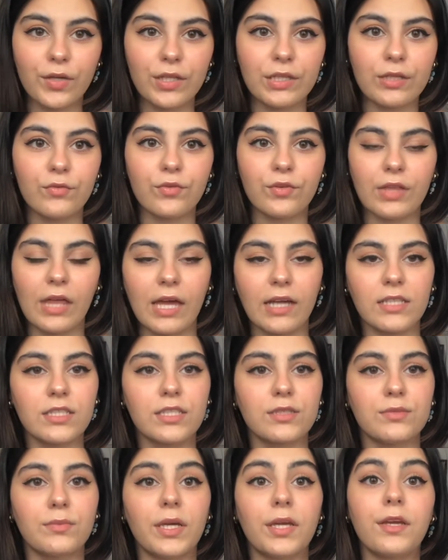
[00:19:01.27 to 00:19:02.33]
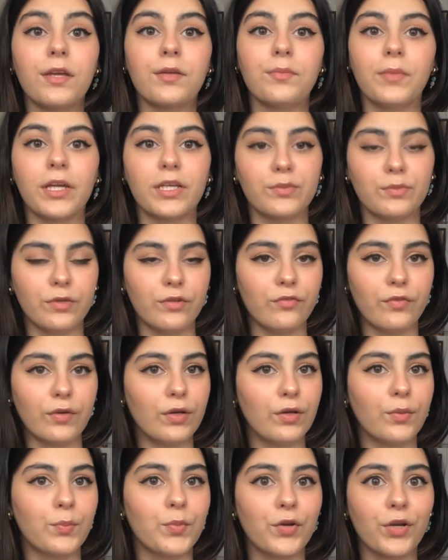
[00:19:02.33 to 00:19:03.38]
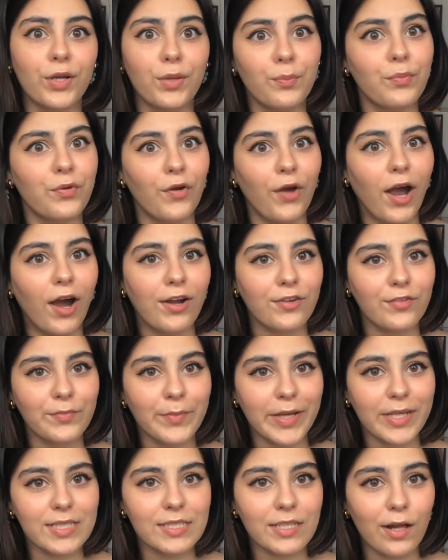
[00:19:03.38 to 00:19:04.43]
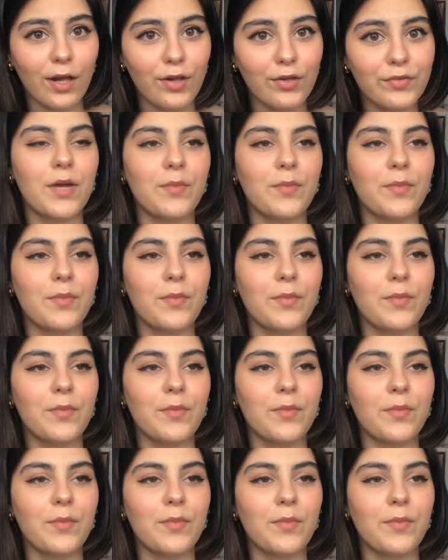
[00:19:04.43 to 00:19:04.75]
relaxes me and makes me feel pretty proud of myself,